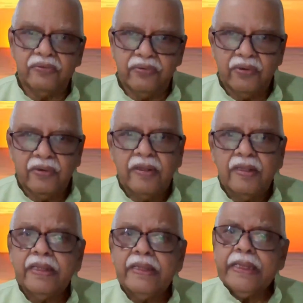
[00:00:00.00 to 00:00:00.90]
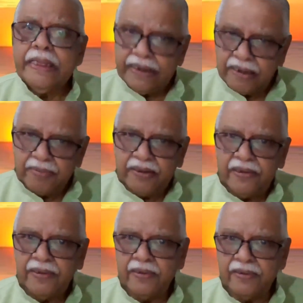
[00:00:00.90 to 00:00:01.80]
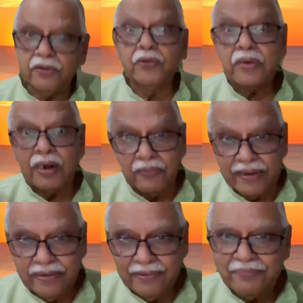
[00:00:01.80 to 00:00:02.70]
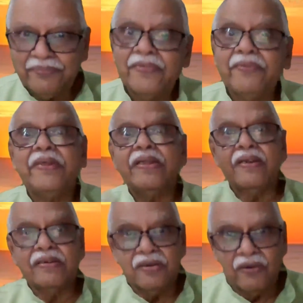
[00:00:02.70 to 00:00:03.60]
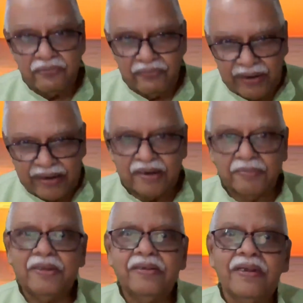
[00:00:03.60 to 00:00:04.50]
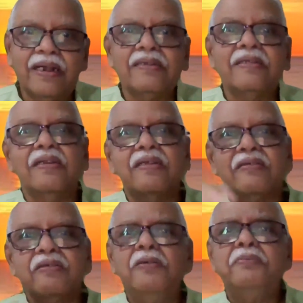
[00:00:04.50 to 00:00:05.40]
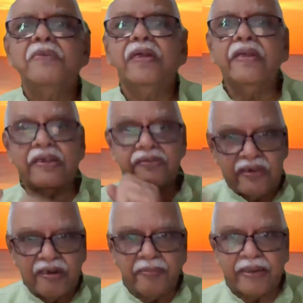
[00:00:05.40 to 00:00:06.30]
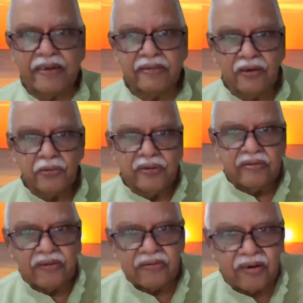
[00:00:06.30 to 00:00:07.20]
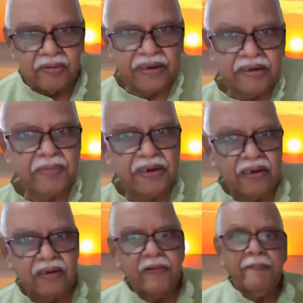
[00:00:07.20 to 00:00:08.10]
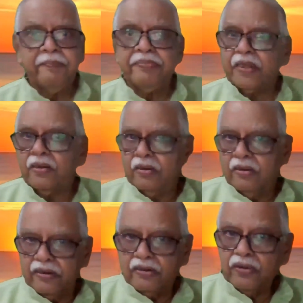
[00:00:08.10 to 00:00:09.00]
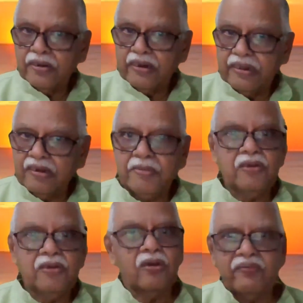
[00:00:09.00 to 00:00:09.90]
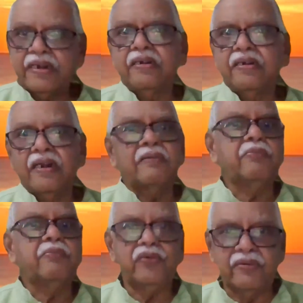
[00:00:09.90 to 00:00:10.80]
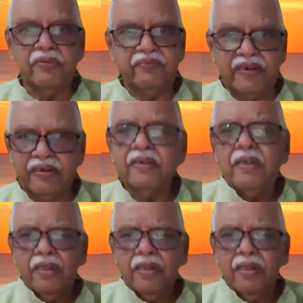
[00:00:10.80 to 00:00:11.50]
of enemy, neutral one, then Rashi of enemy, and then Rashi of extreme energy. Now, this extreme enemy and regular enemy or friend and bosom friend,